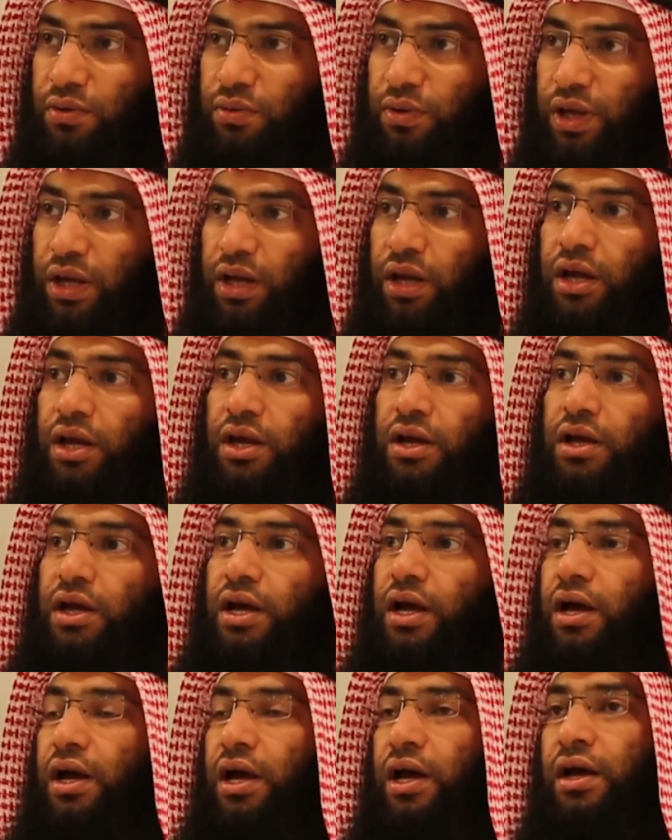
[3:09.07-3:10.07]
Okay.
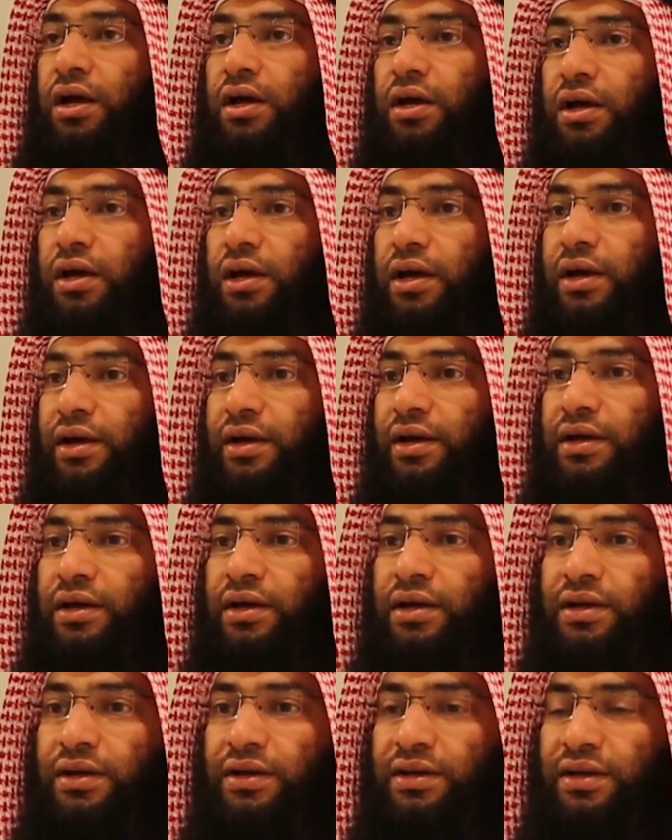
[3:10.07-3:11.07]
Uh,
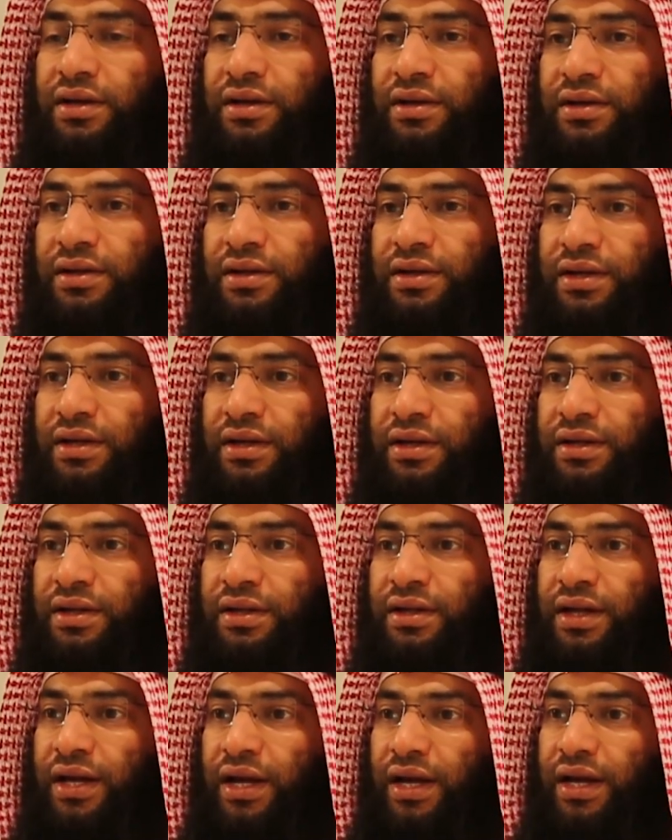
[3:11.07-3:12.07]
uh,
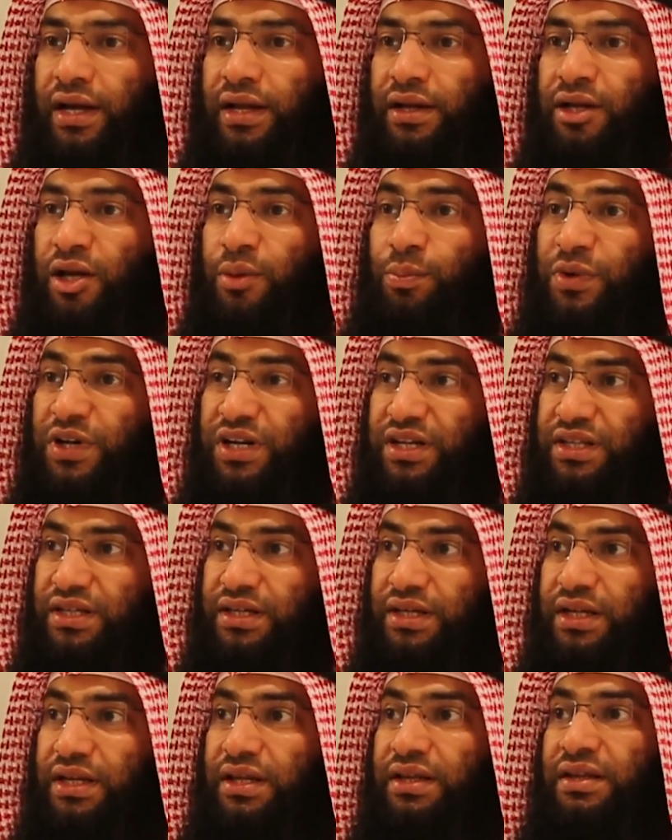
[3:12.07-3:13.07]
number
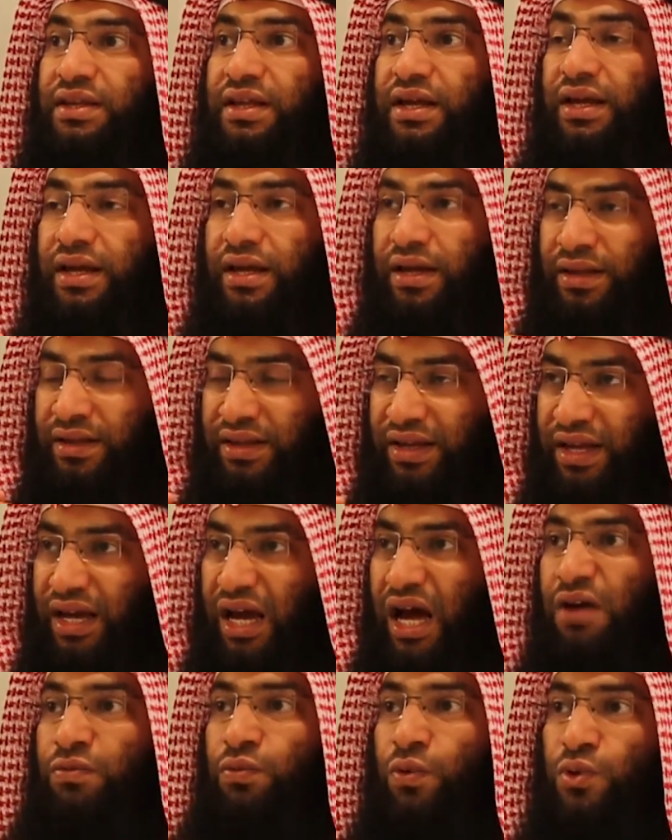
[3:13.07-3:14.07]
three, they, they
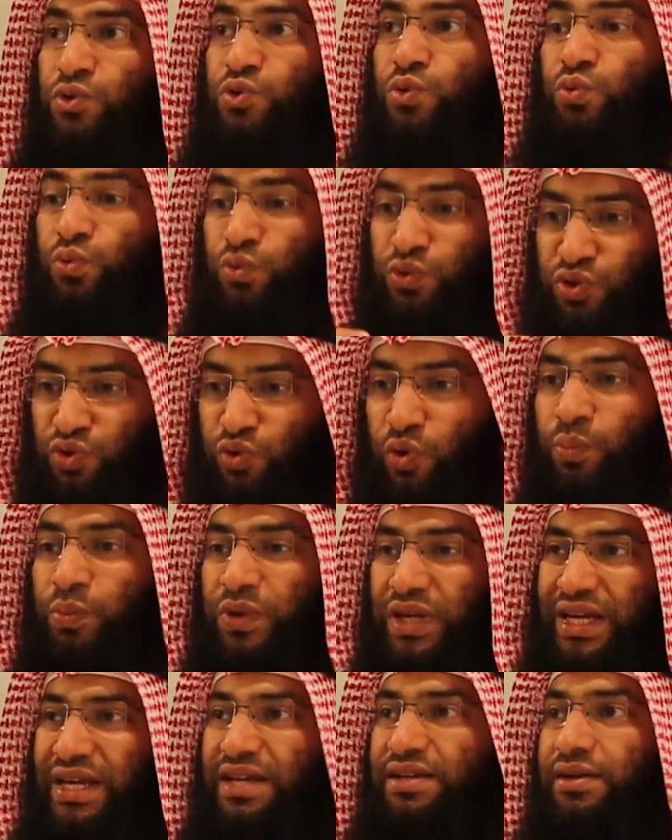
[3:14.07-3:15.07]
have also to stop
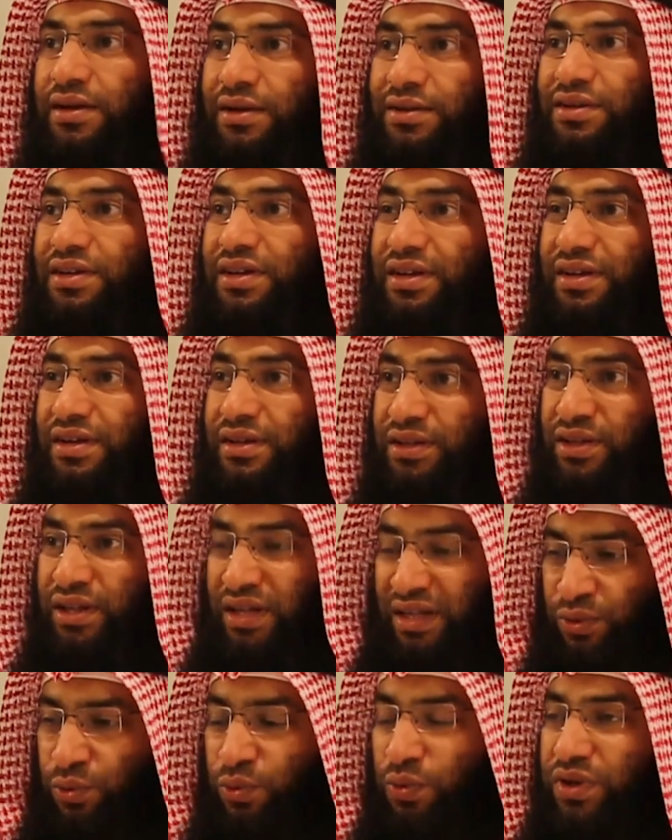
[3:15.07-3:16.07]
eating and drinking
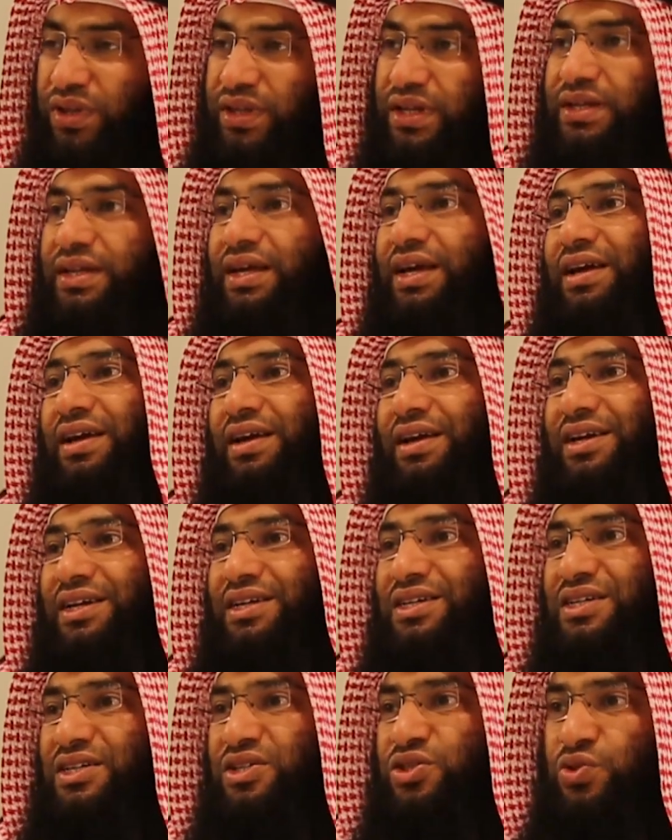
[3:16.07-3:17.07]
during the day.
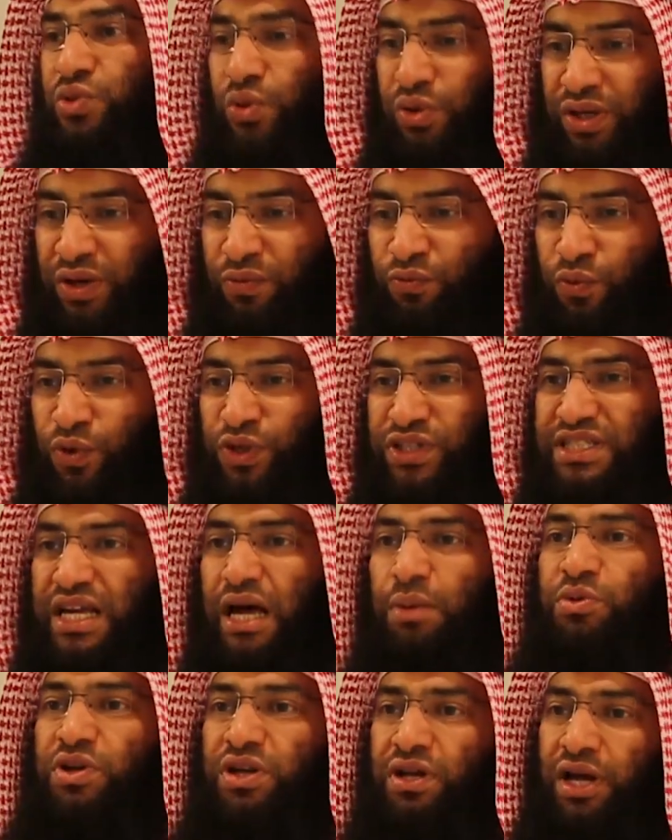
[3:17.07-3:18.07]
So, yeah, for
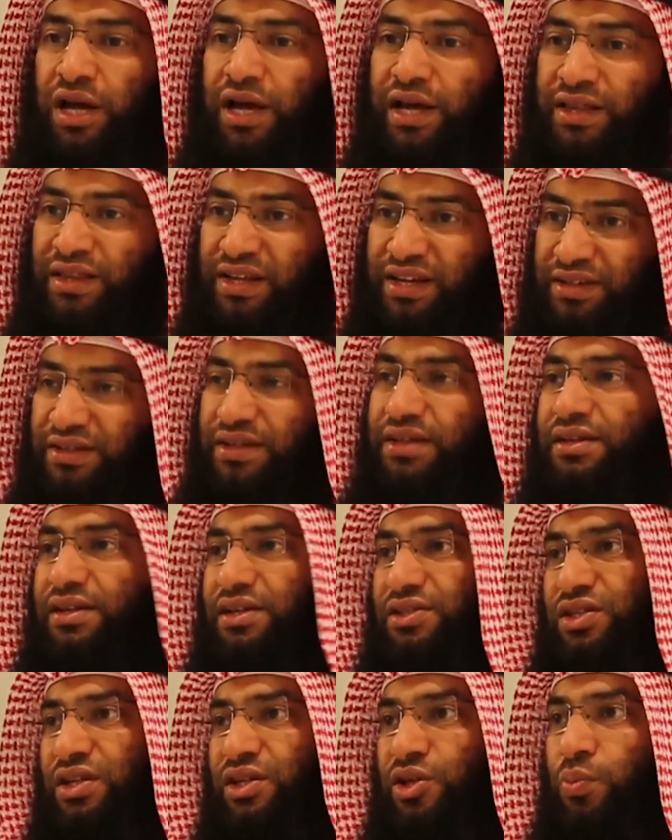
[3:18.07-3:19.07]
example, they did
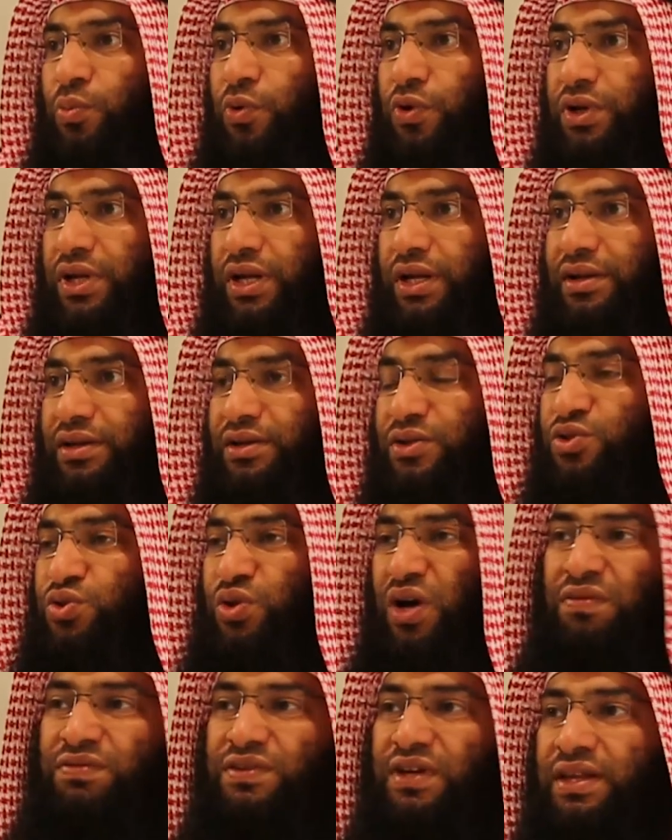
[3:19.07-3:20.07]
this in the morning.
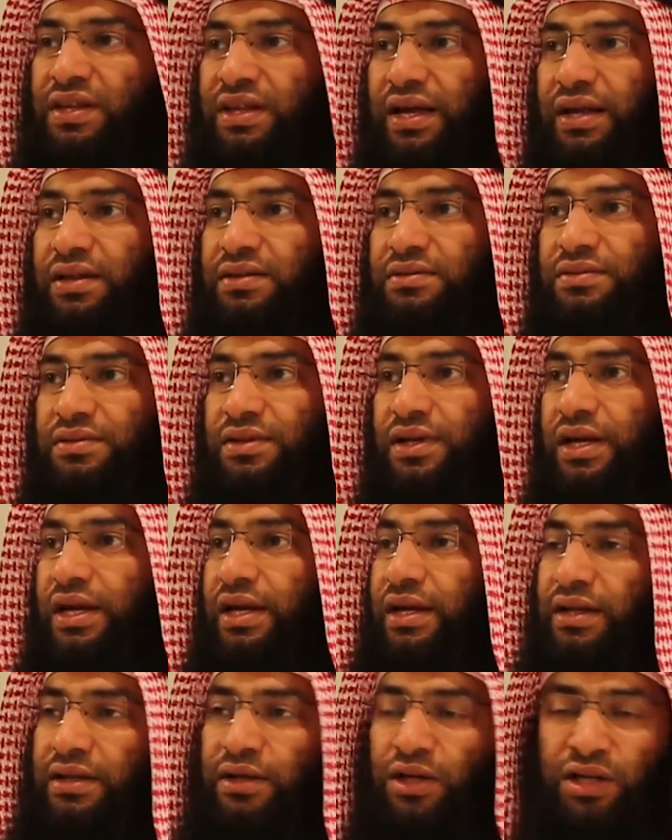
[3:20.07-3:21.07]
So after that,
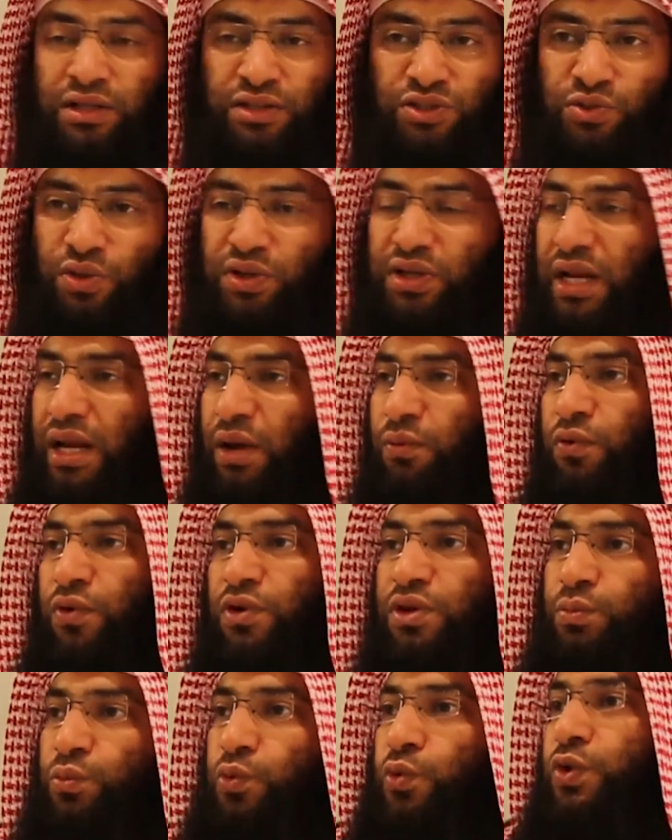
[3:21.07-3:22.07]
it is not allowed for
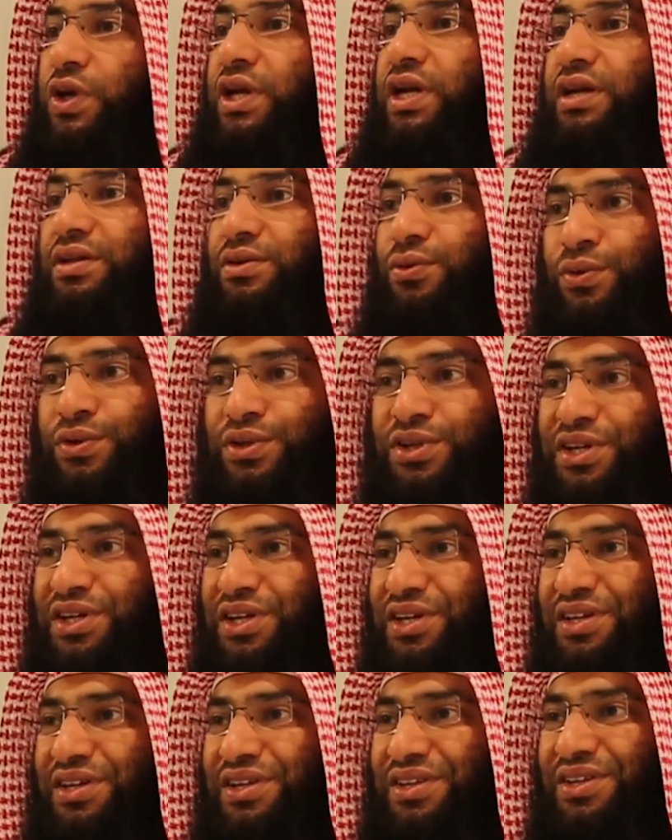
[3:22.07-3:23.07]
them to eat or
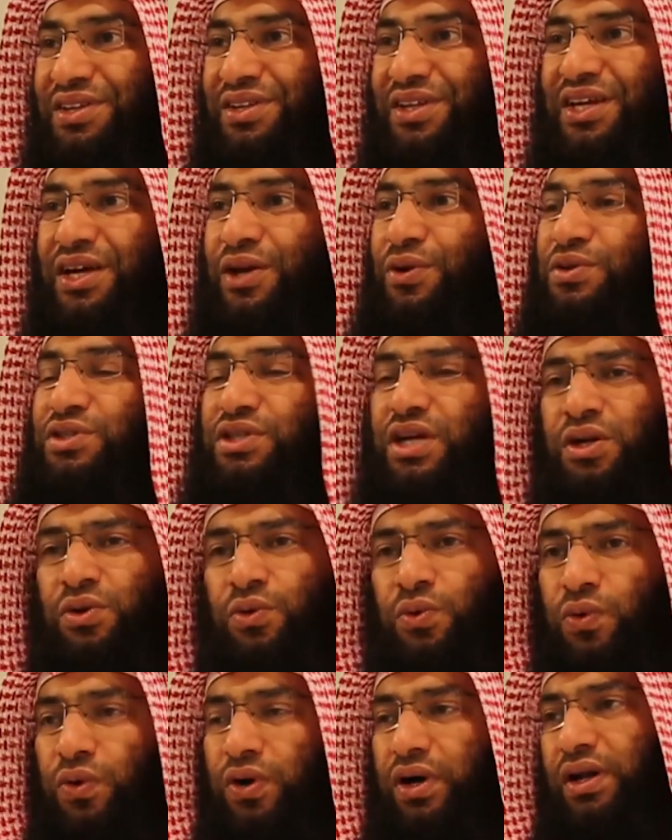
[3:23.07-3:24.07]
drink. They cannot say,
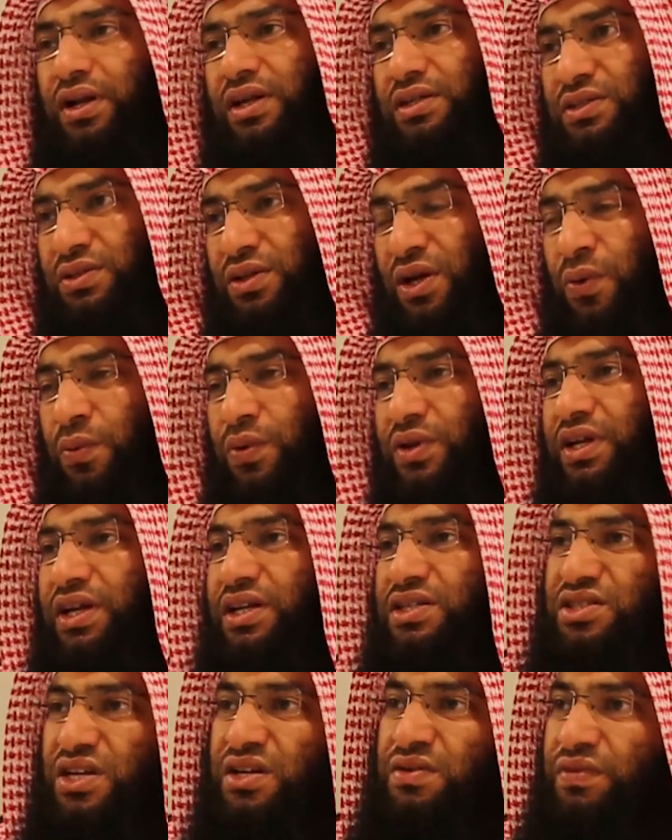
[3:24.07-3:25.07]
no, khalas, our day
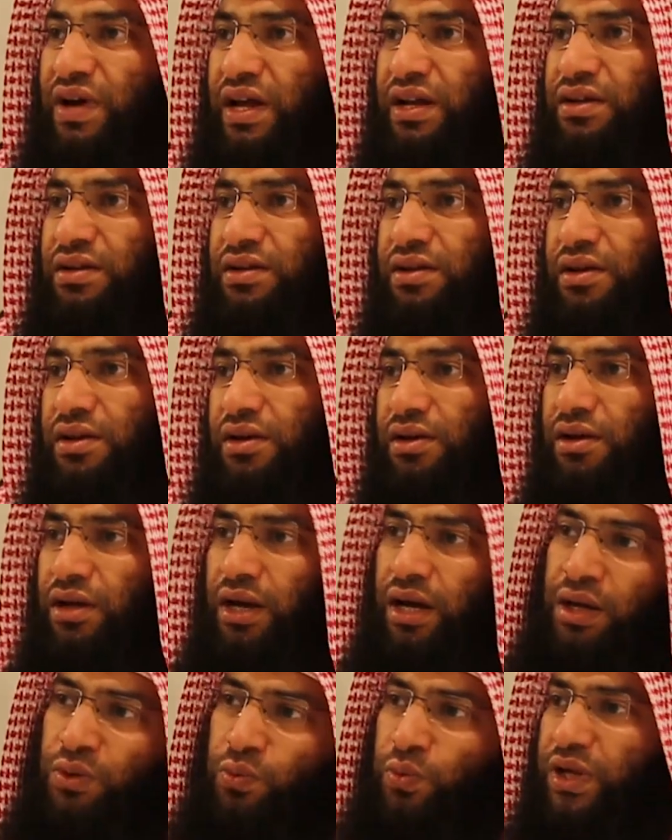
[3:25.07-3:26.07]
is invalid
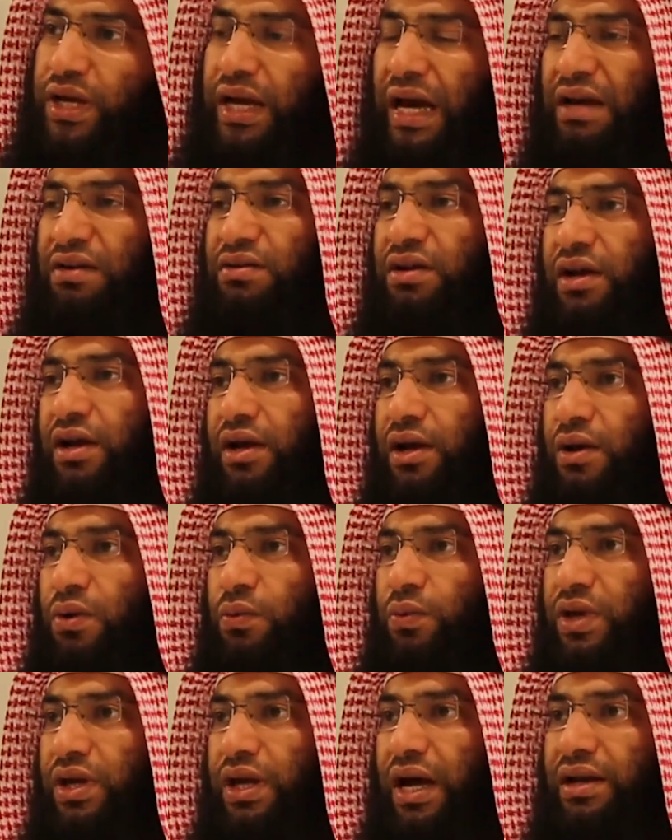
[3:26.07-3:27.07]
yeah. and we can
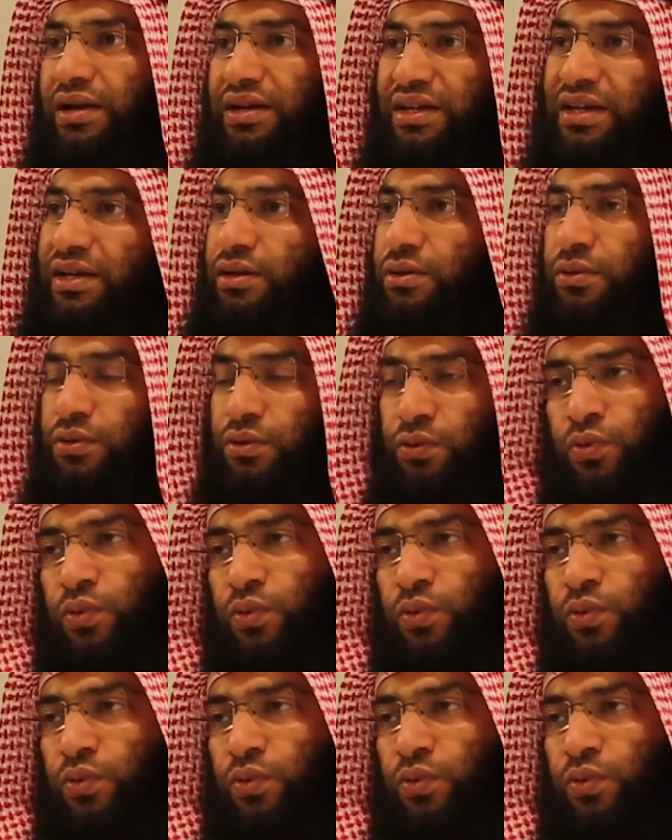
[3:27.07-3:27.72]
we can eat and